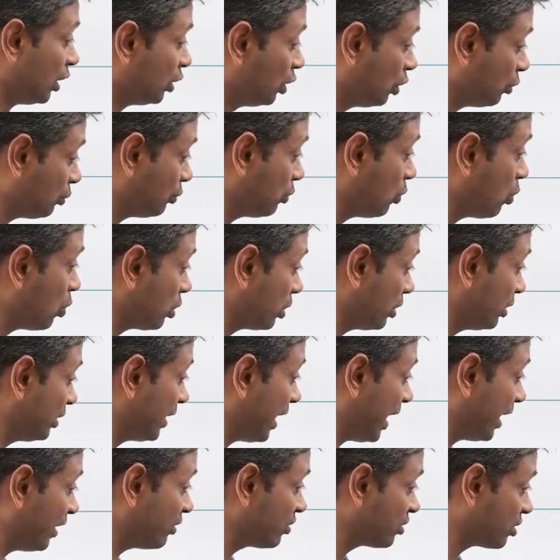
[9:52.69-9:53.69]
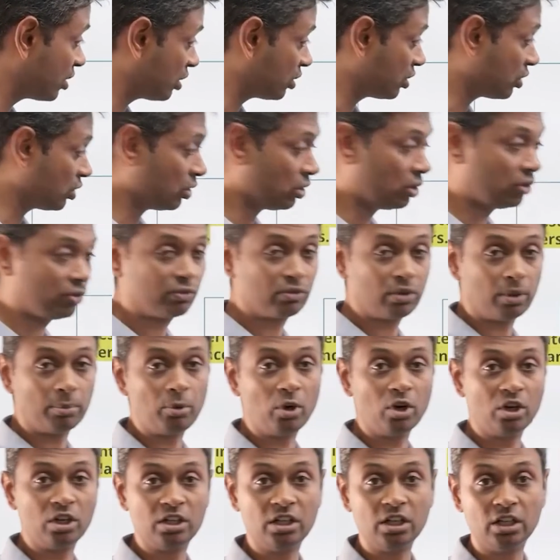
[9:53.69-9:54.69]
The 4 dancers
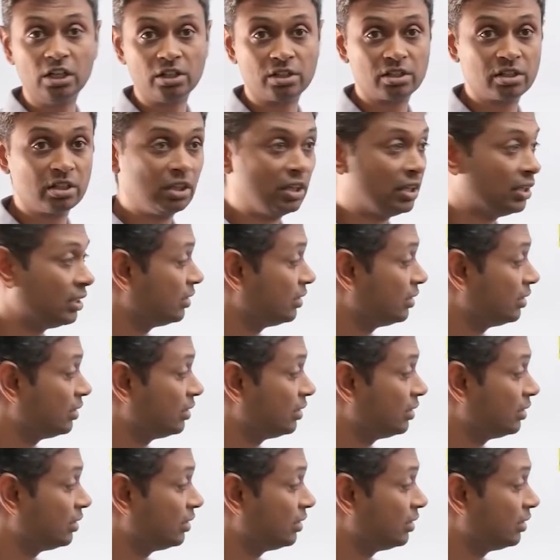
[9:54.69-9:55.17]
among girls,